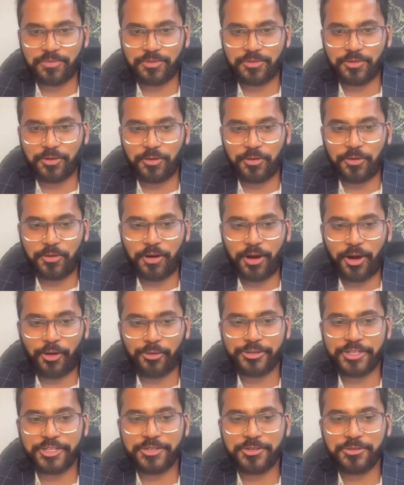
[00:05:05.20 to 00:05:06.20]
So
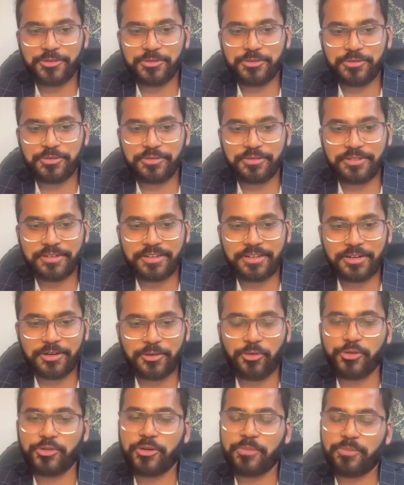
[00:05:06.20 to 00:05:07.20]
how did you
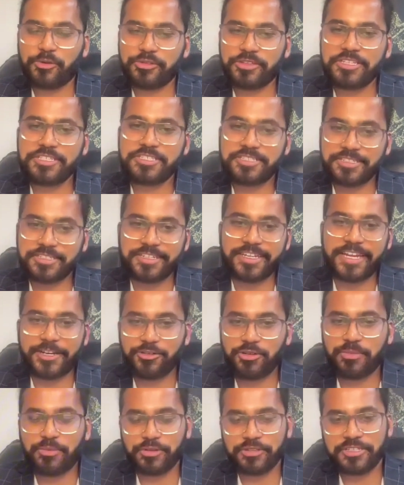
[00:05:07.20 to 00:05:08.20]
get
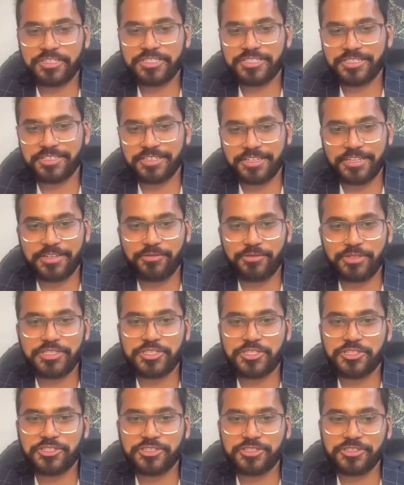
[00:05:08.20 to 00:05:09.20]
to a position in
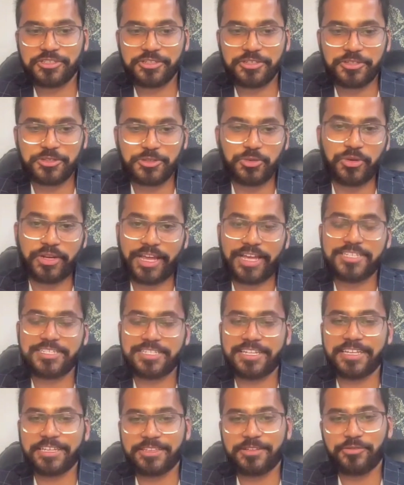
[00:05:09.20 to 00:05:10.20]
which you are
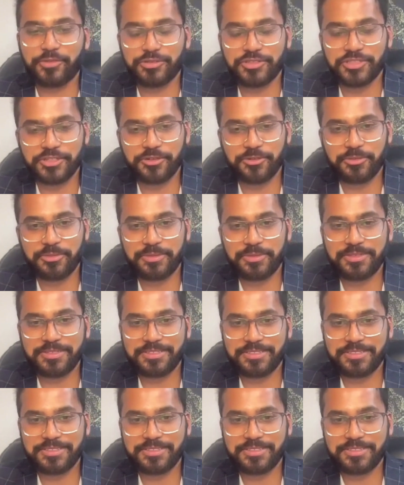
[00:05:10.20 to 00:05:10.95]
actually in the future group?